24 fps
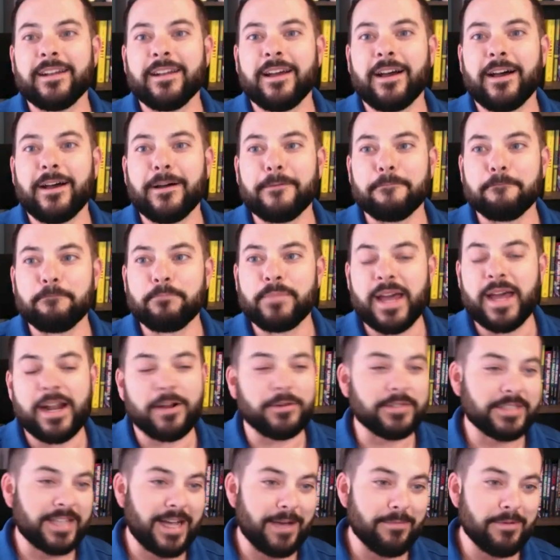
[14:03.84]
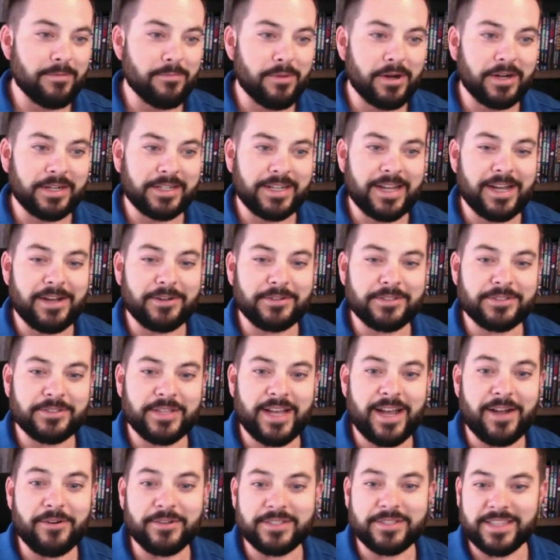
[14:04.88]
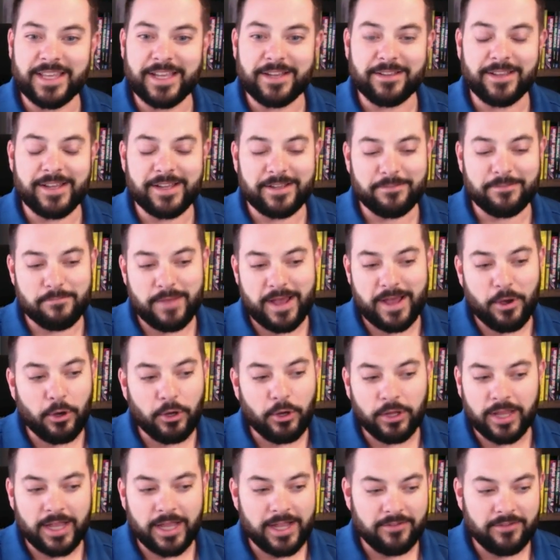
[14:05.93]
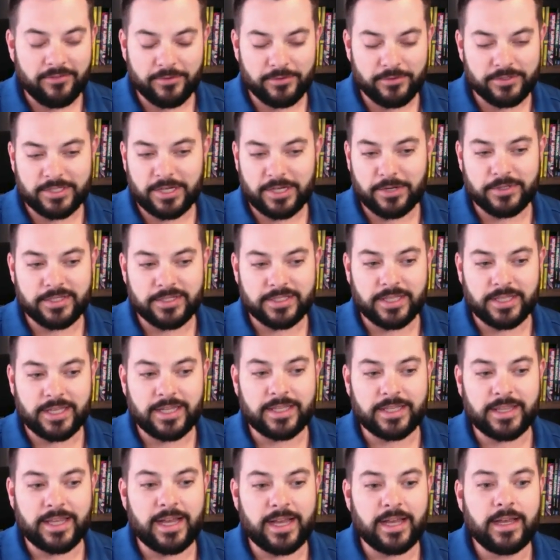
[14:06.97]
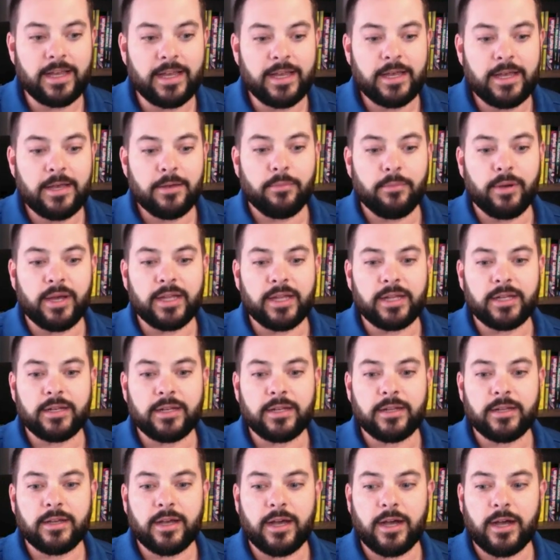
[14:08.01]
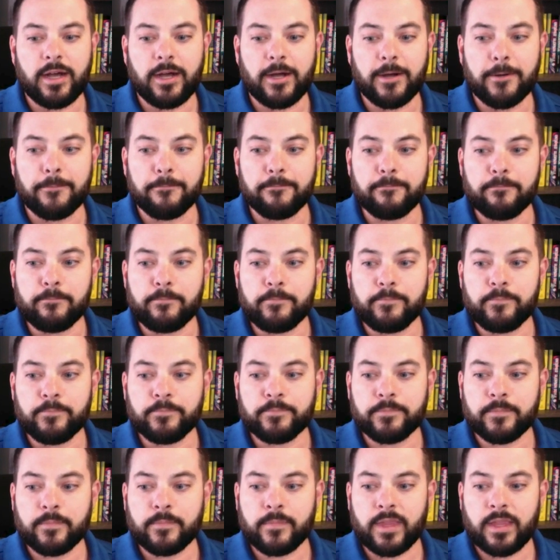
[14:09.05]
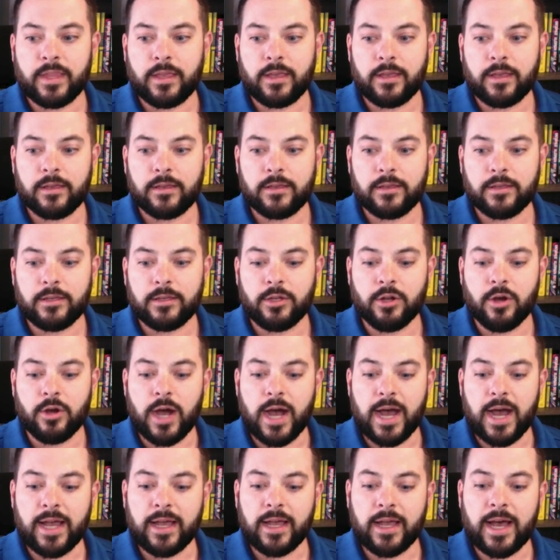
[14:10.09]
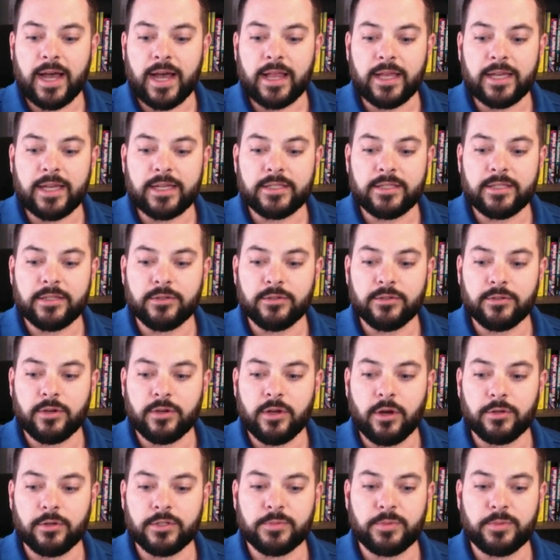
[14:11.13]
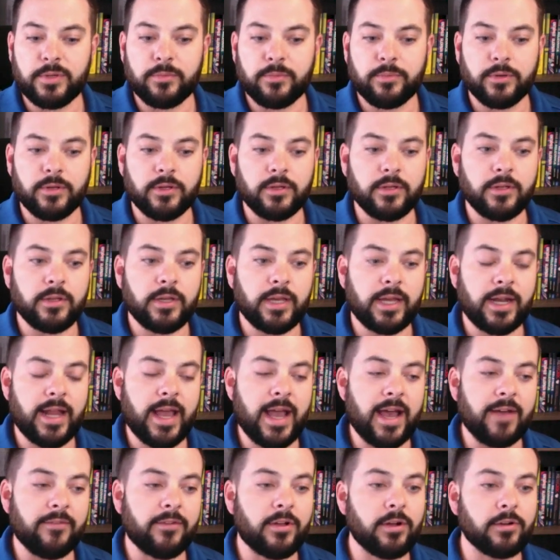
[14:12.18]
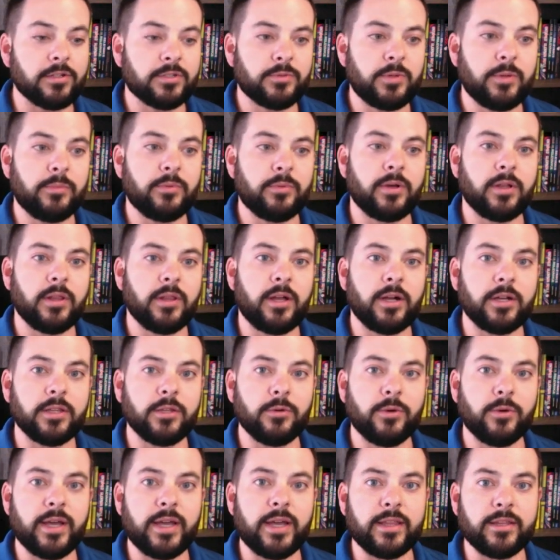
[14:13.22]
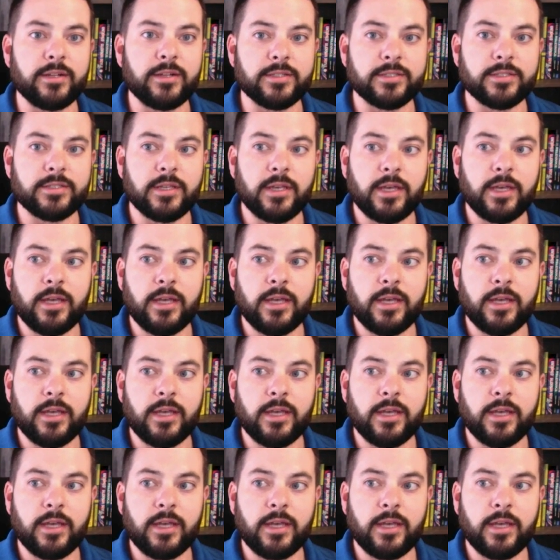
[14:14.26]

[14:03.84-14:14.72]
that always got me marked down. So I always think like my whole life, it was always like that. But, you know, I like to coach people and have coached people along the way. There's